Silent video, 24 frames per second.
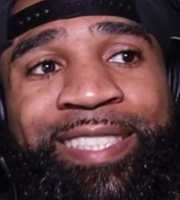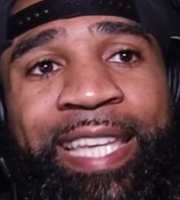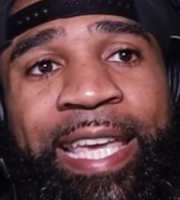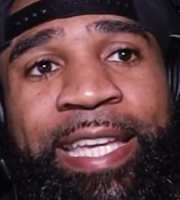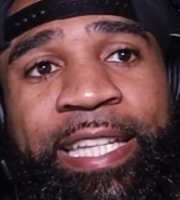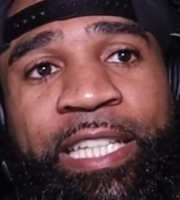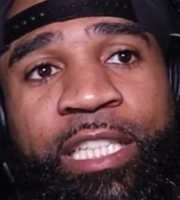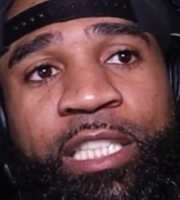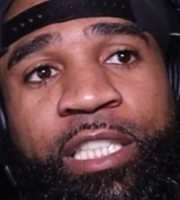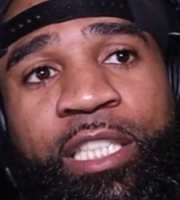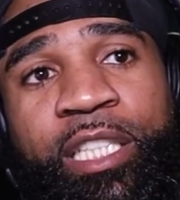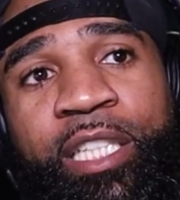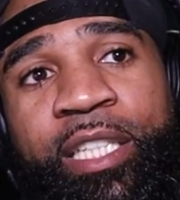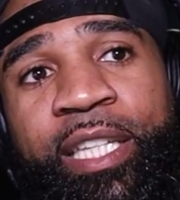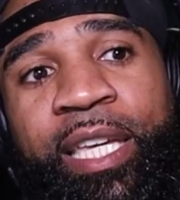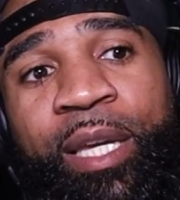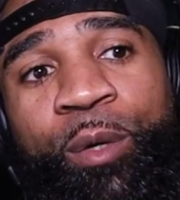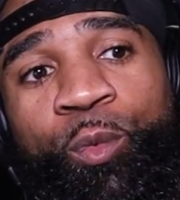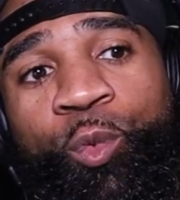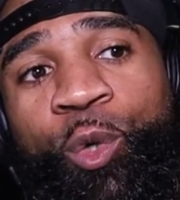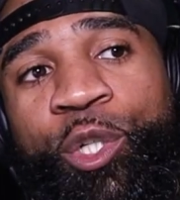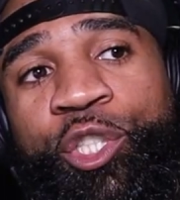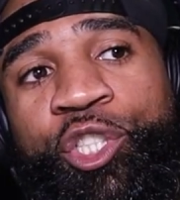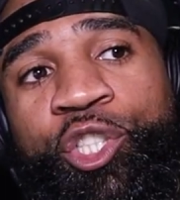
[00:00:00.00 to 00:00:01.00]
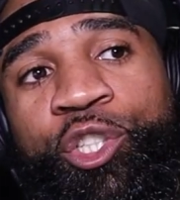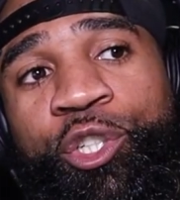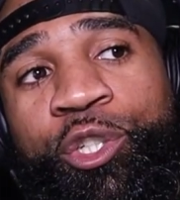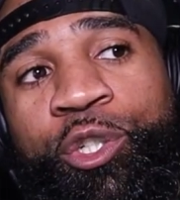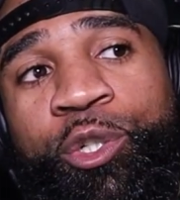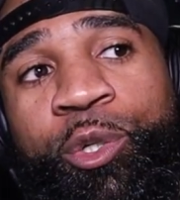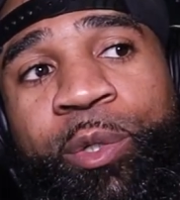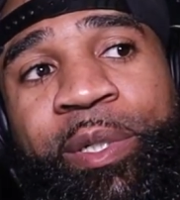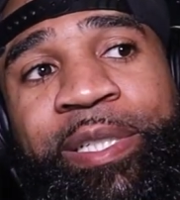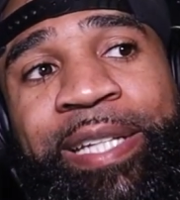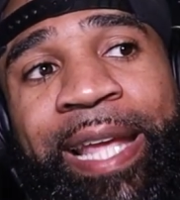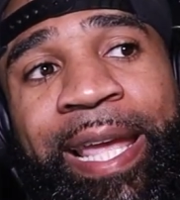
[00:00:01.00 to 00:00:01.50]
take a look at what you're
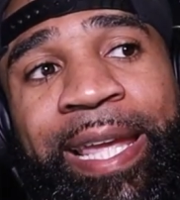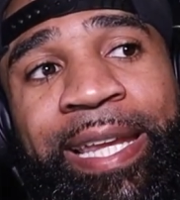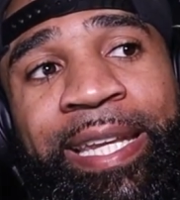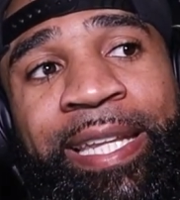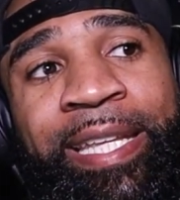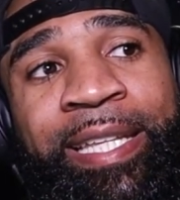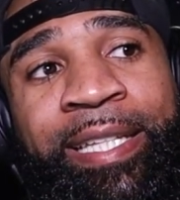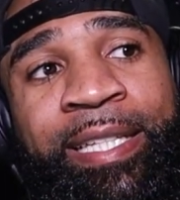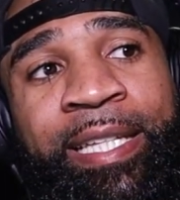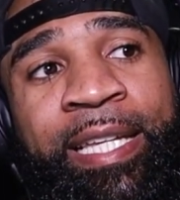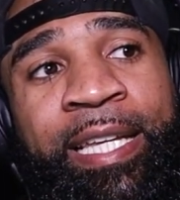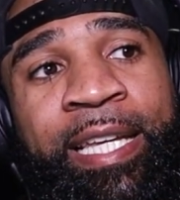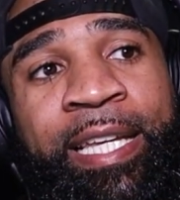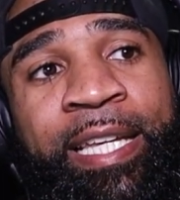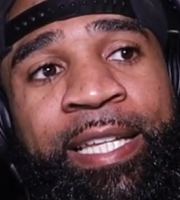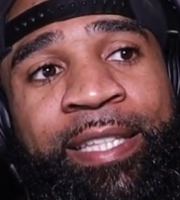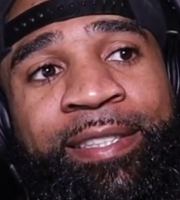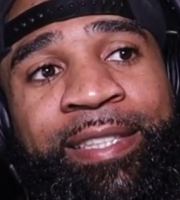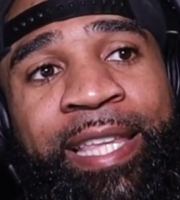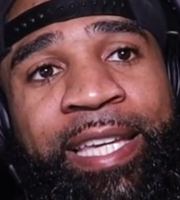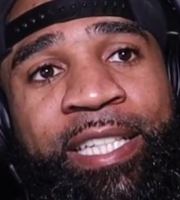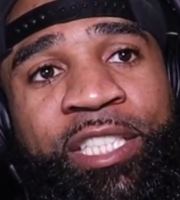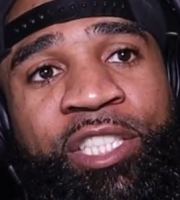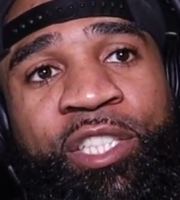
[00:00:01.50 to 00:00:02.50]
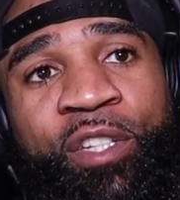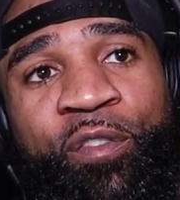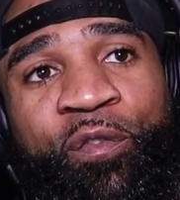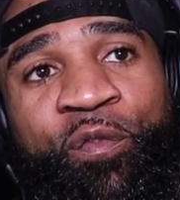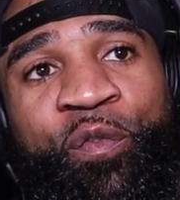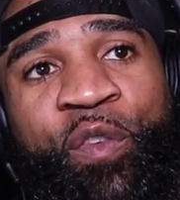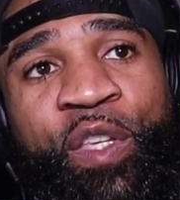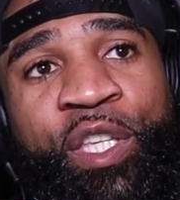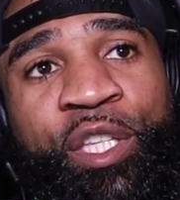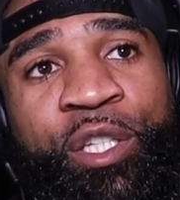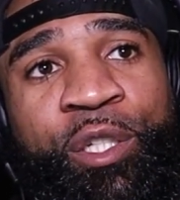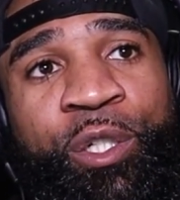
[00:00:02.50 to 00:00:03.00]
creating, they should
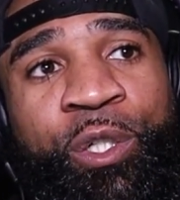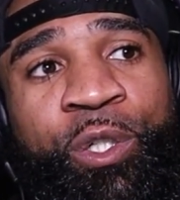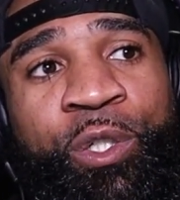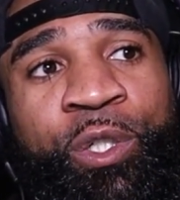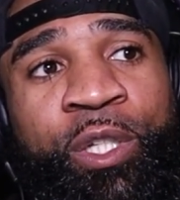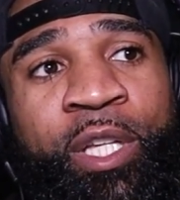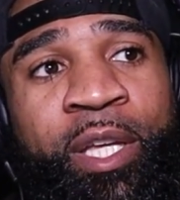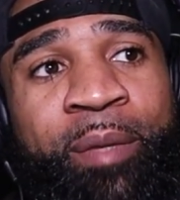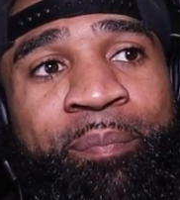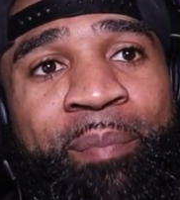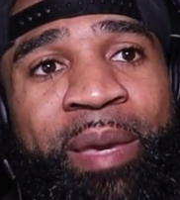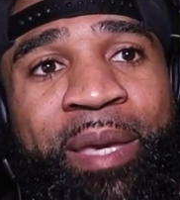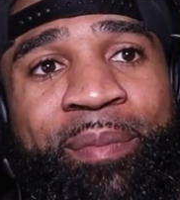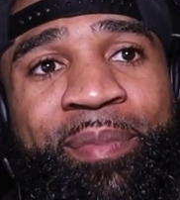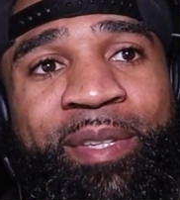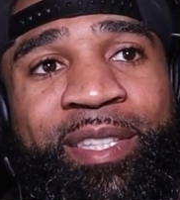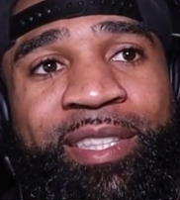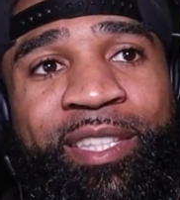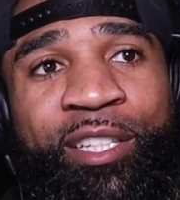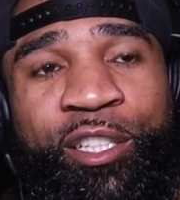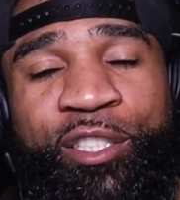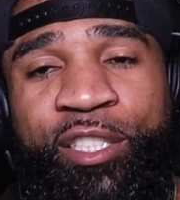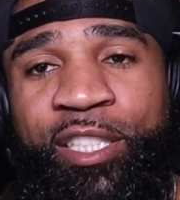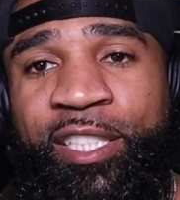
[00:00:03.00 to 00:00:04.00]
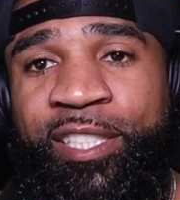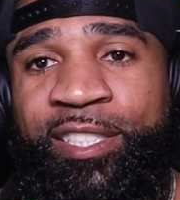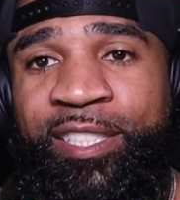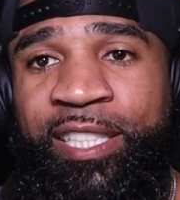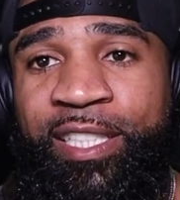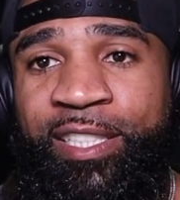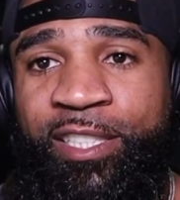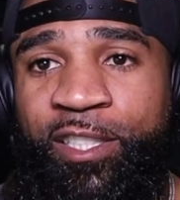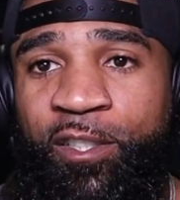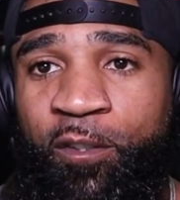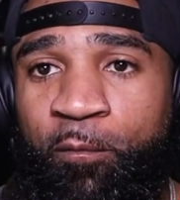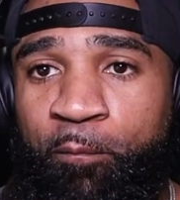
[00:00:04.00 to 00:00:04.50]
feel maybe there's a
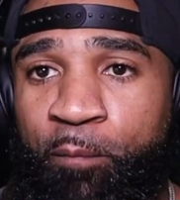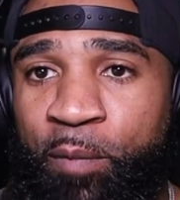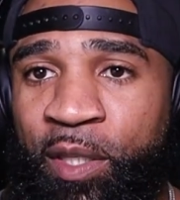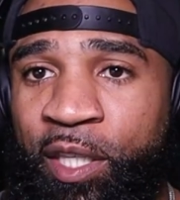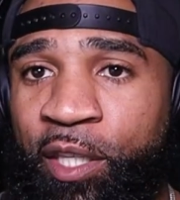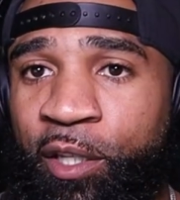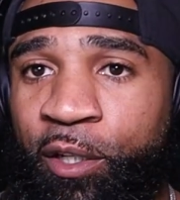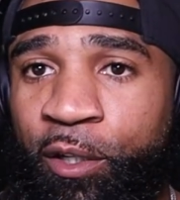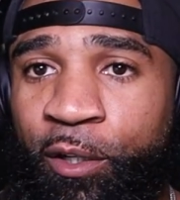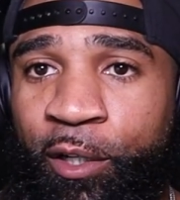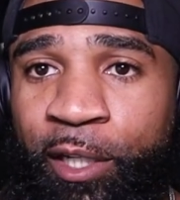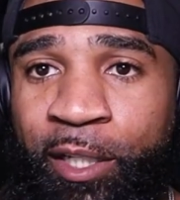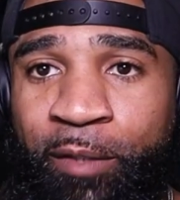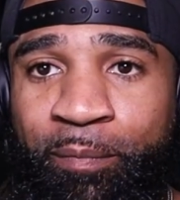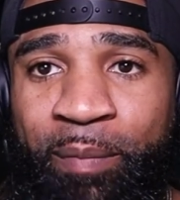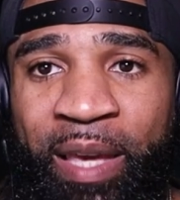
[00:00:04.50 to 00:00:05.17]
sense of purity.